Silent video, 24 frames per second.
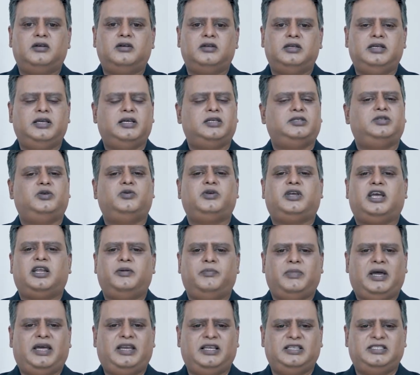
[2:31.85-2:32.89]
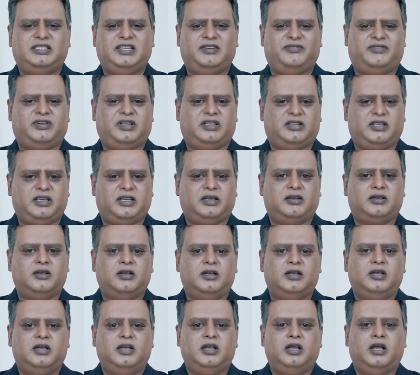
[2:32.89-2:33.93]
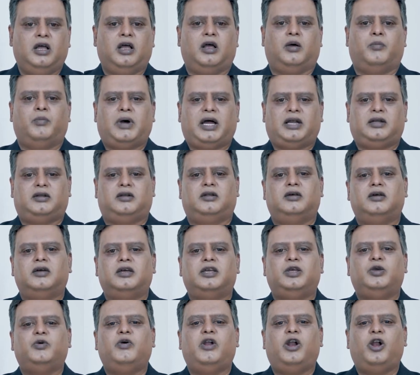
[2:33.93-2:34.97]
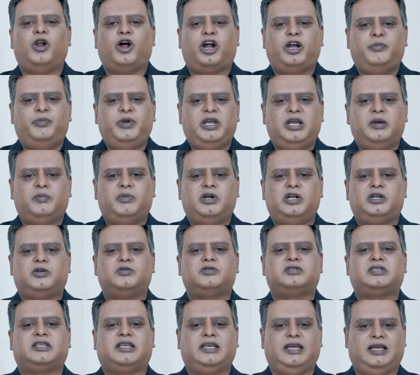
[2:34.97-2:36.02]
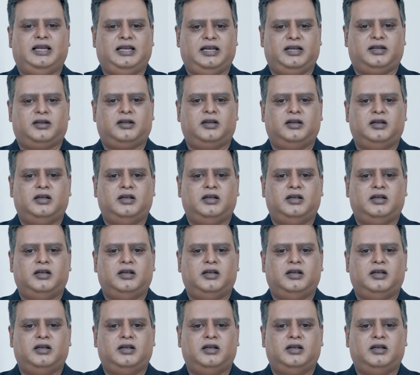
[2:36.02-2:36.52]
Yes, you can manage everything, but you will not be able to scale it.